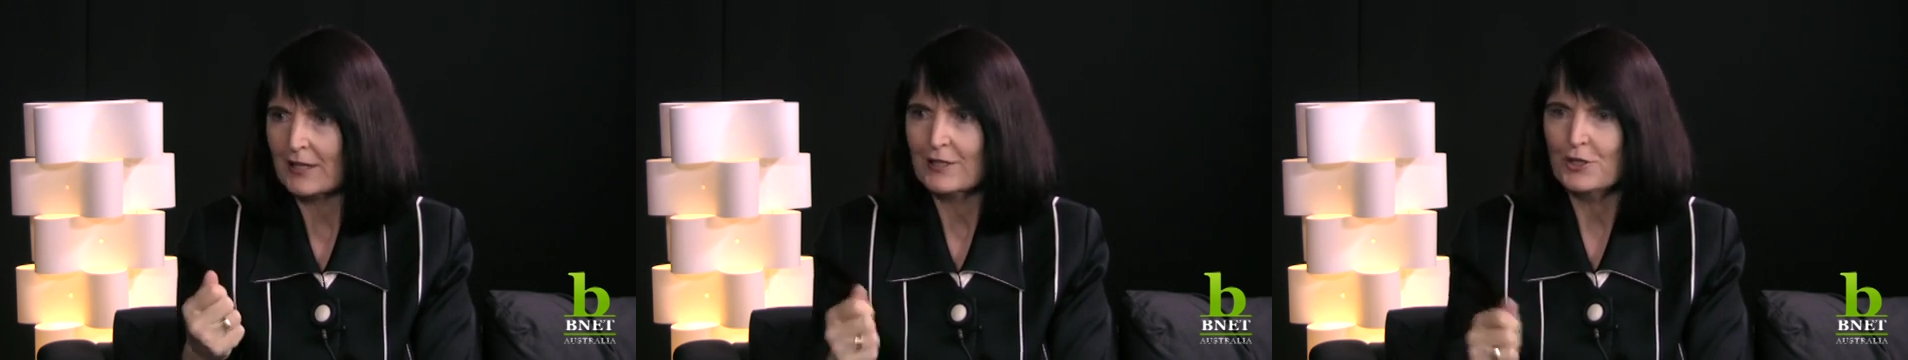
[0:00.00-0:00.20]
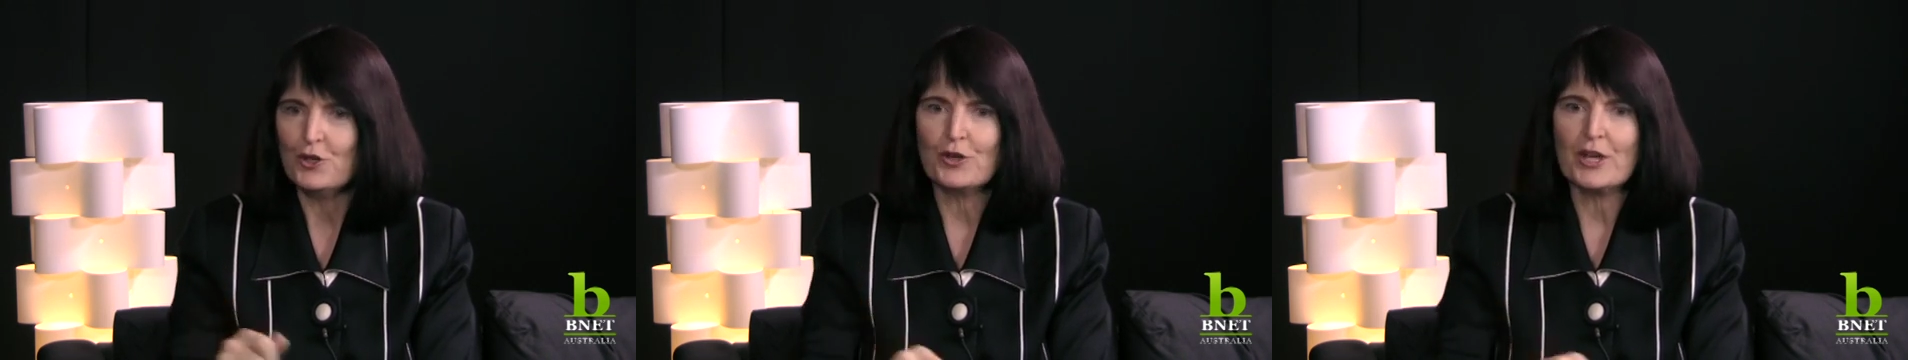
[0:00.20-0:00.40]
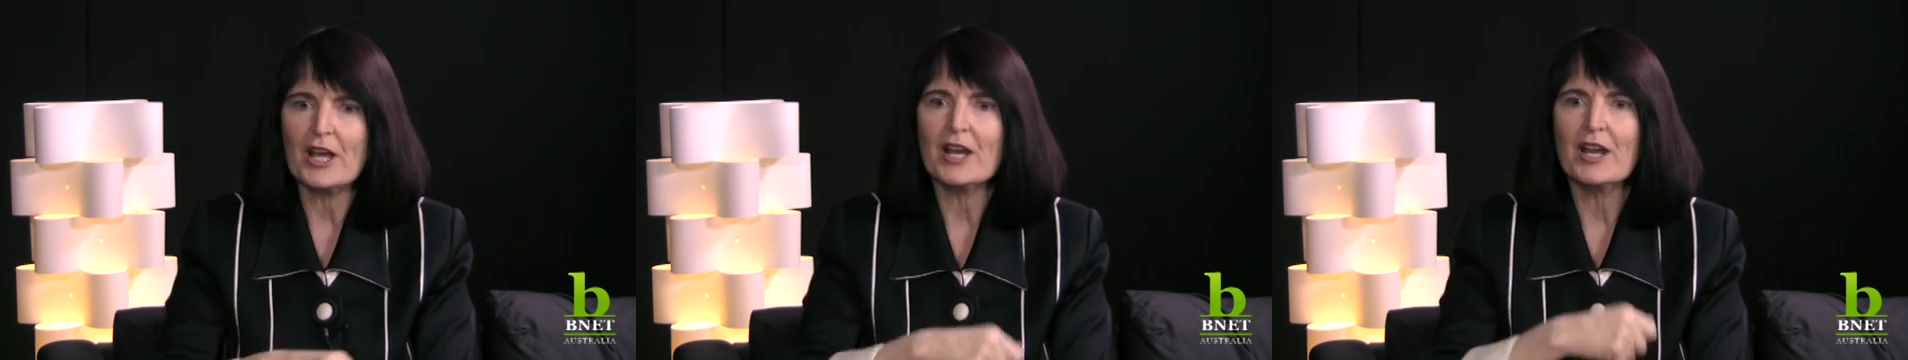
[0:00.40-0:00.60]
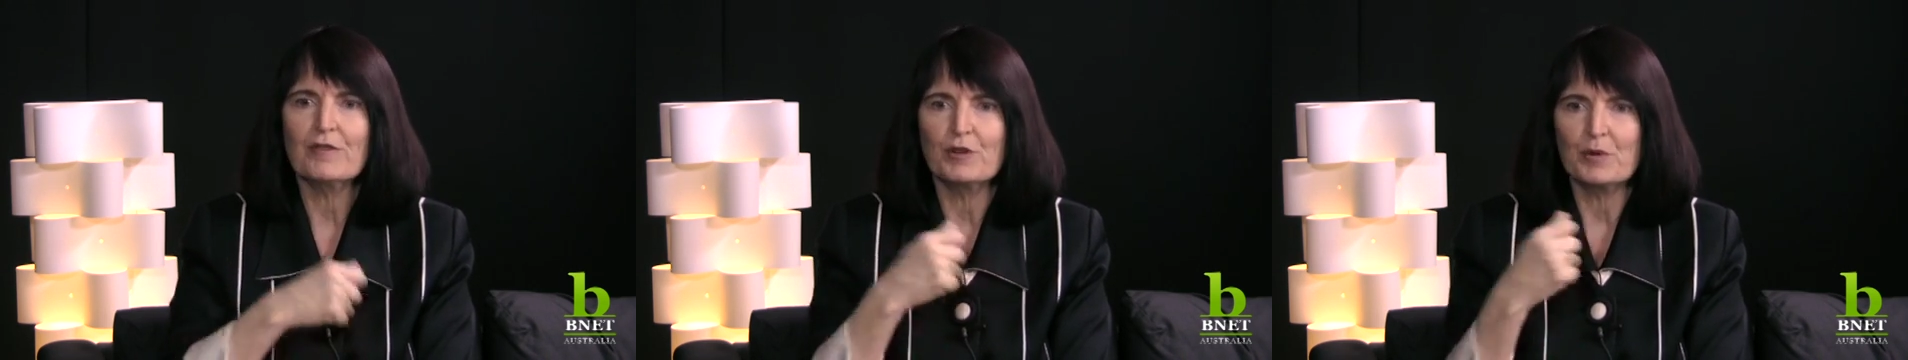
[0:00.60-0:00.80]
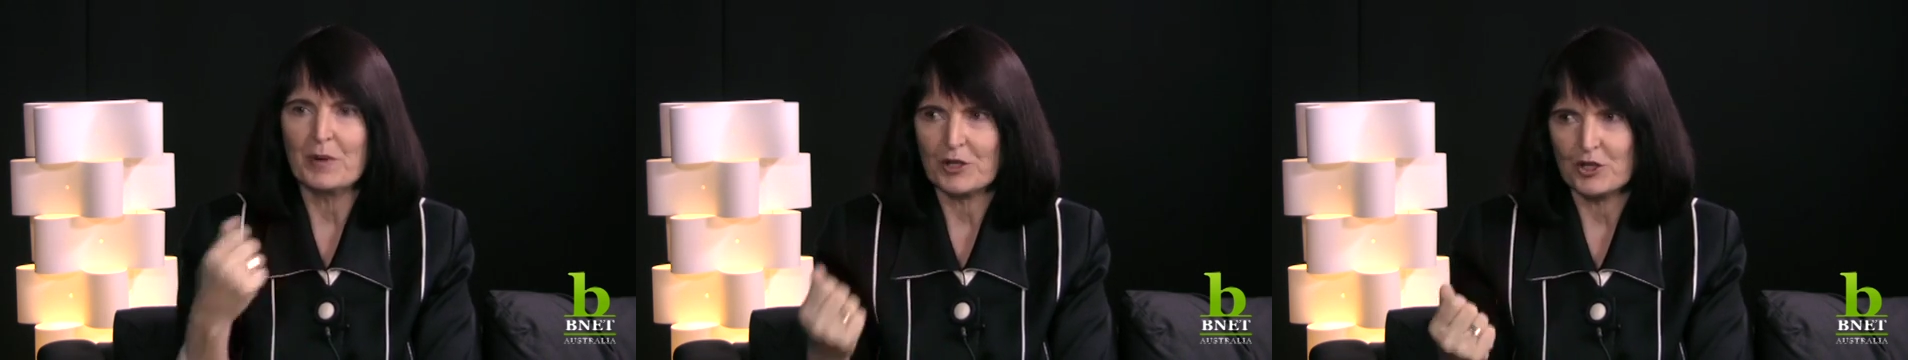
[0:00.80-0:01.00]
and you get
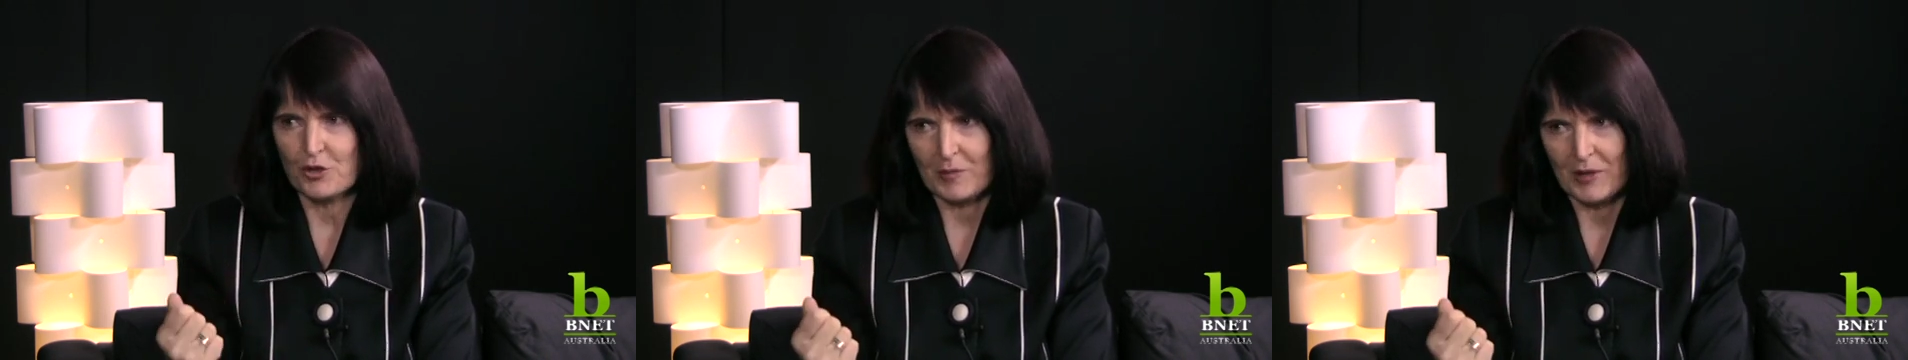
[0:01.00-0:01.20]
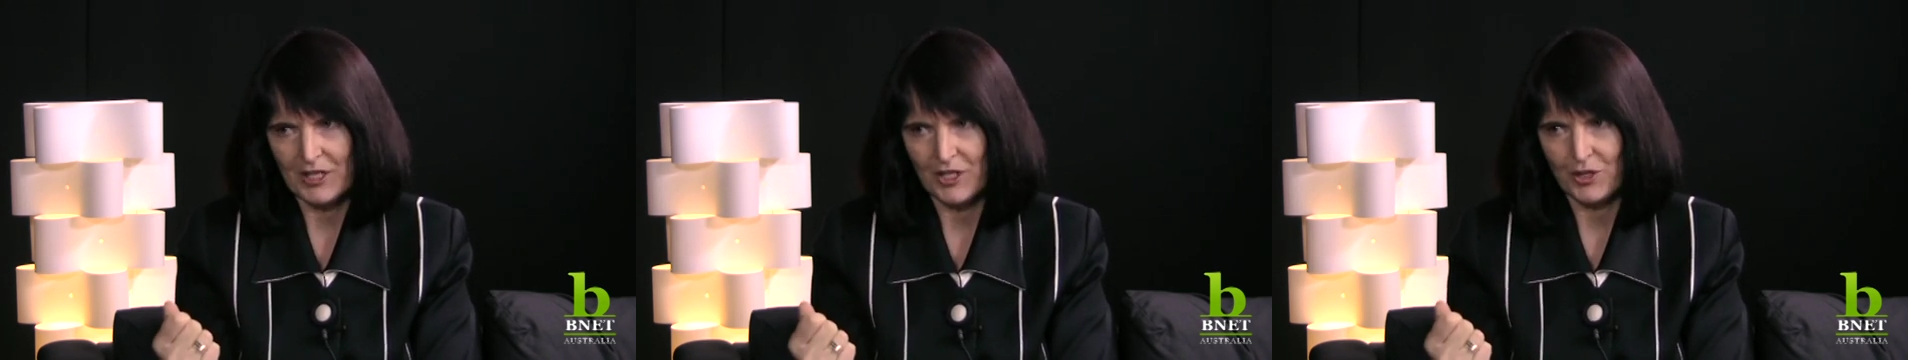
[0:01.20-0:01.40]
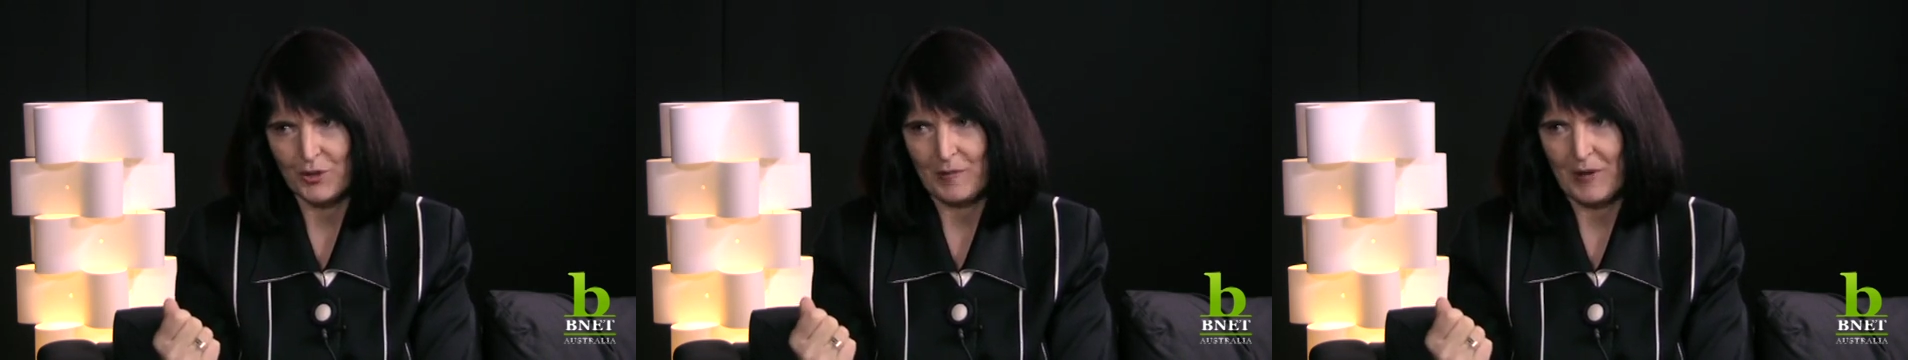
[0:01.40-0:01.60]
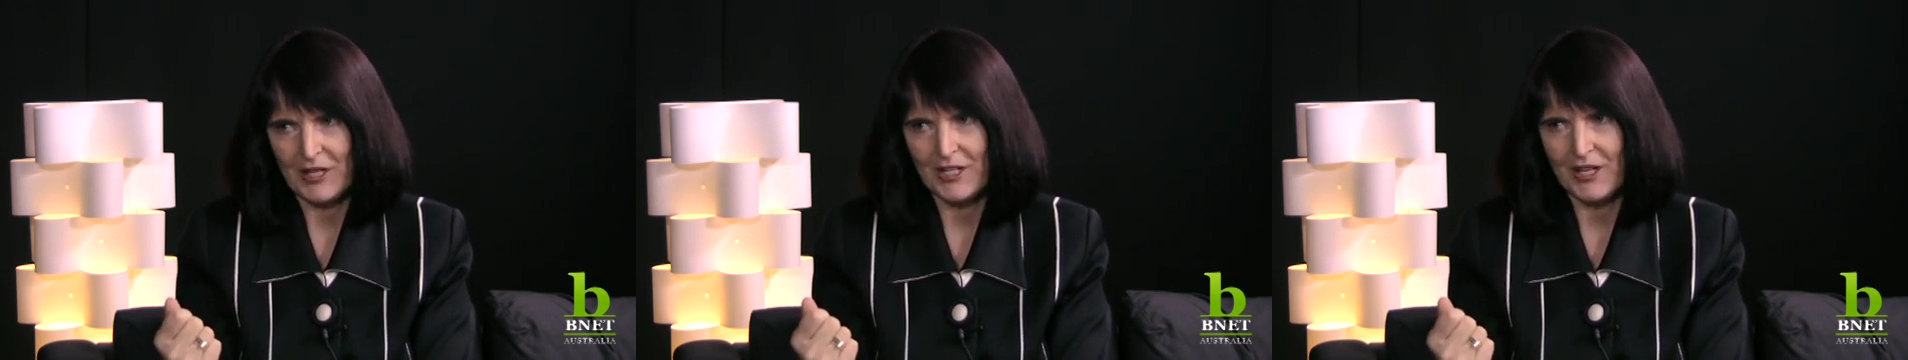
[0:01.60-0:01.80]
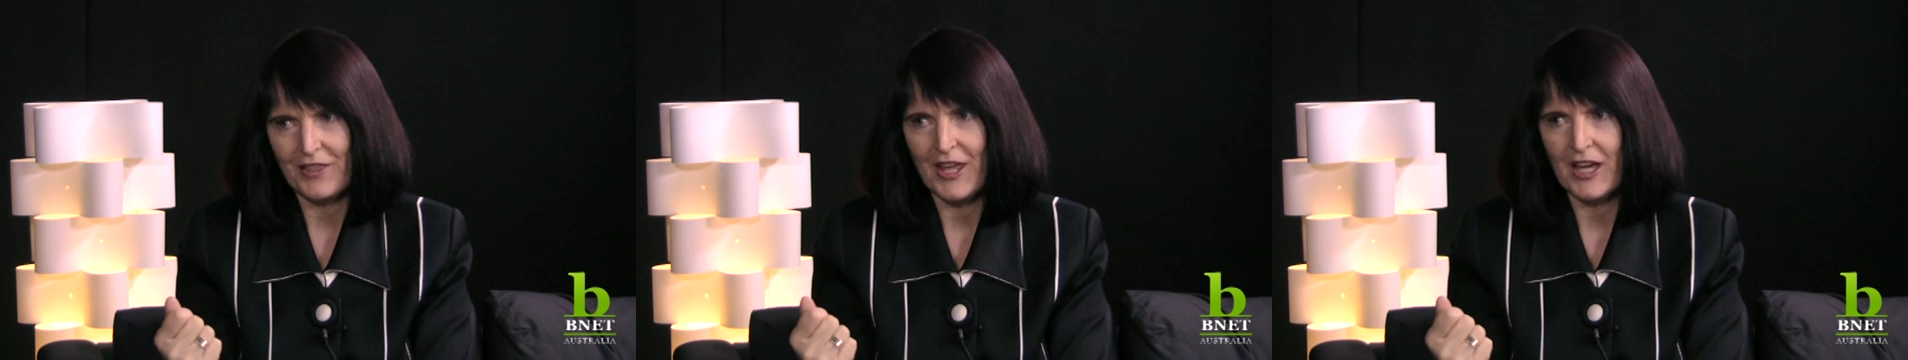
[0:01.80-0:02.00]
everyone to participate
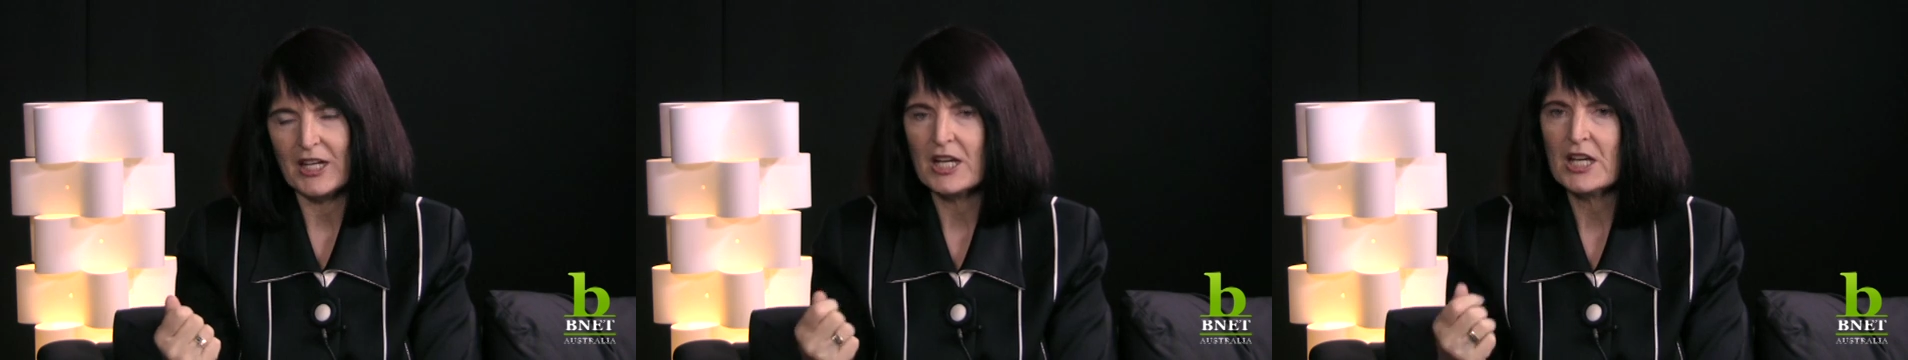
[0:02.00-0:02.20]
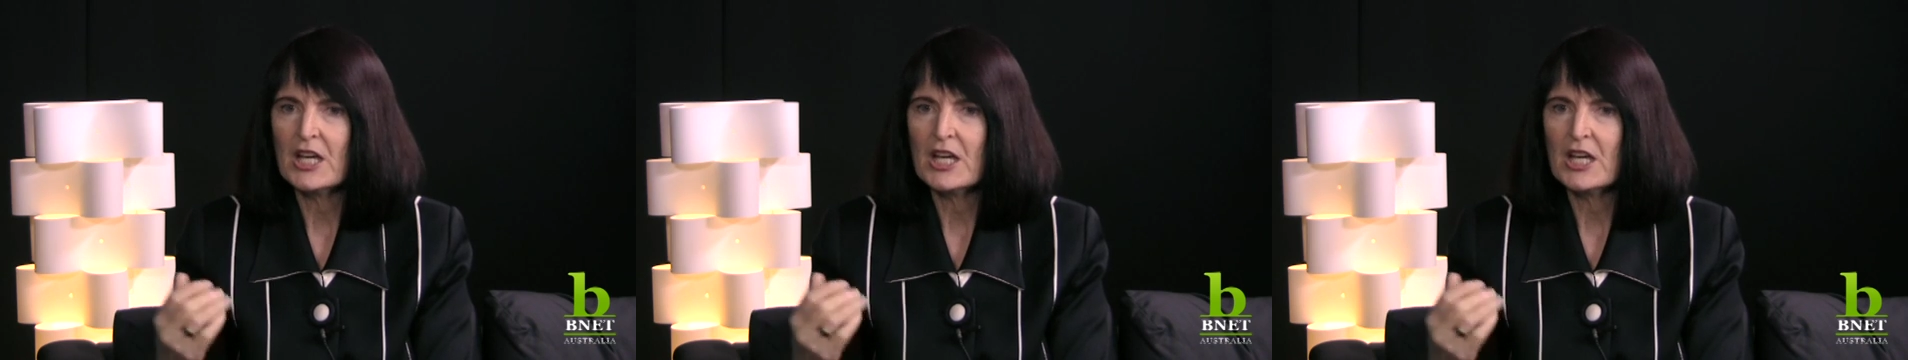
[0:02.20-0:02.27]
in that.